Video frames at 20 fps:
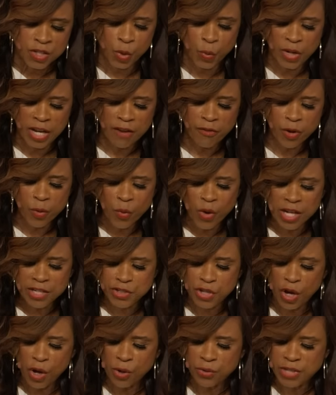So when
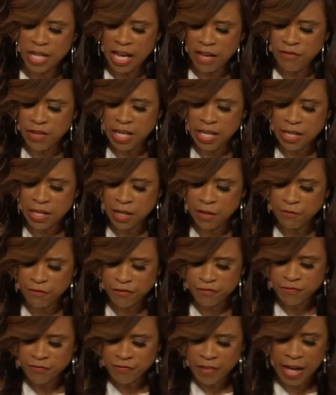everyone told David he
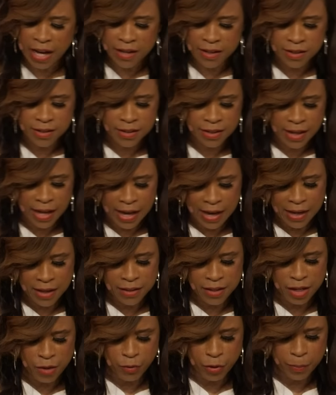couldn't fight
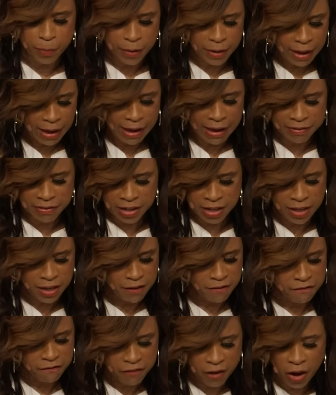Goliath, he replied that
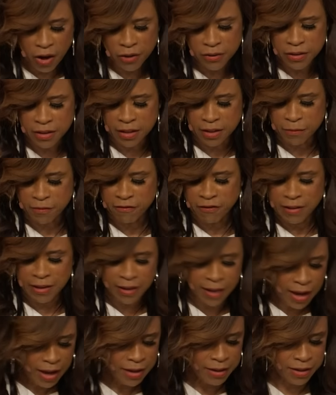he had fought the
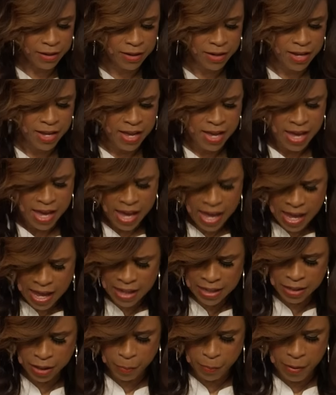lion
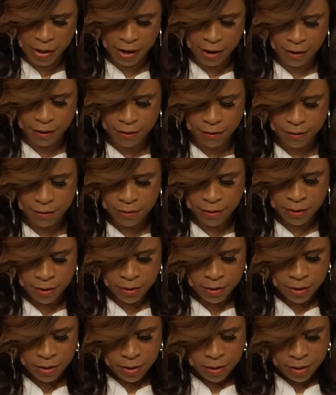and the bear.
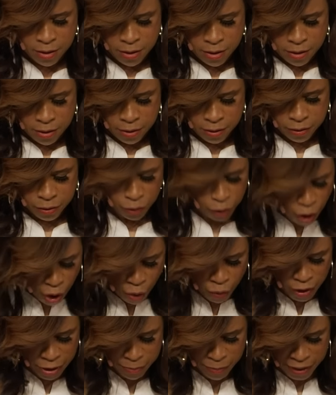
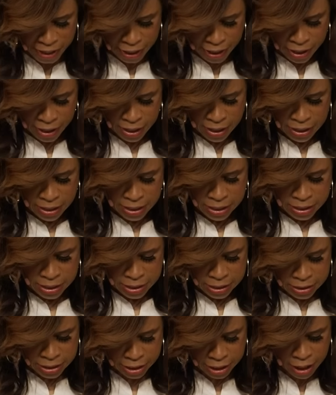Glory be
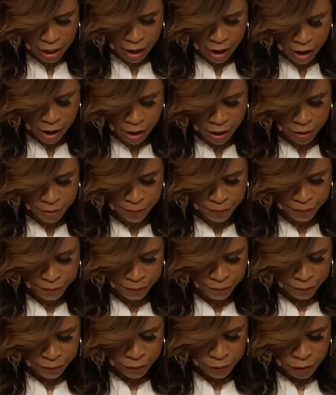to God.
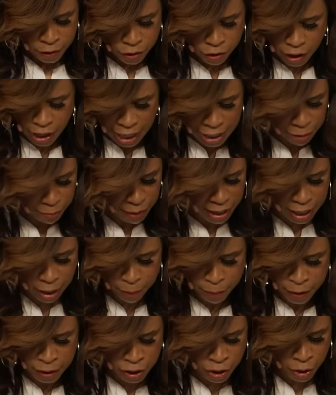You got to
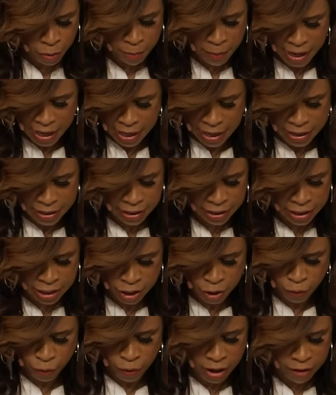make up in your mind and
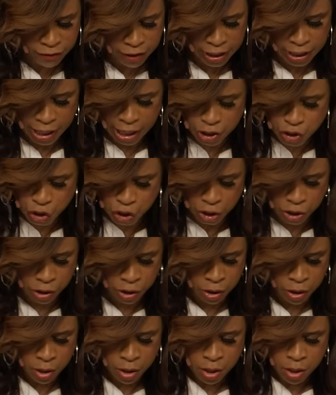get a
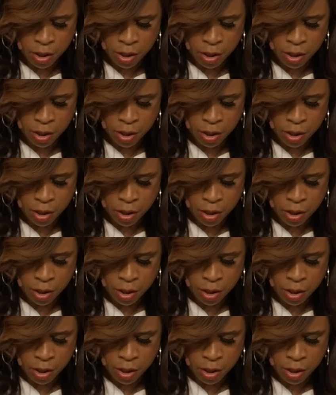revelation.